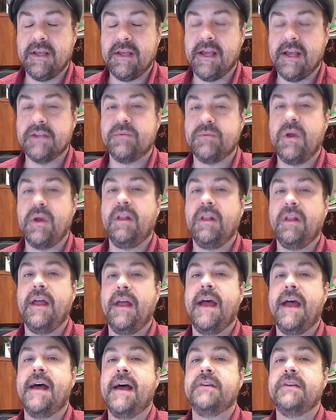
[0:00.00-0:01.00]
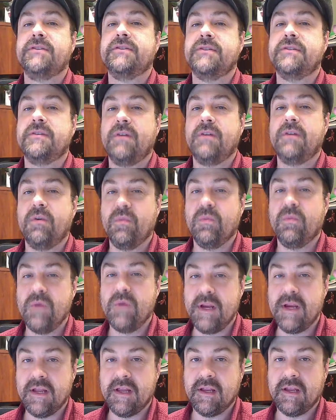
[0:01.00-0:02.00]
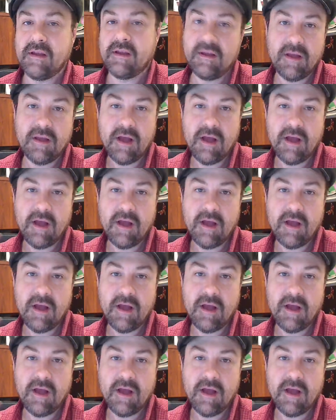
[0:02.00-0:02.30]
as well as a reading,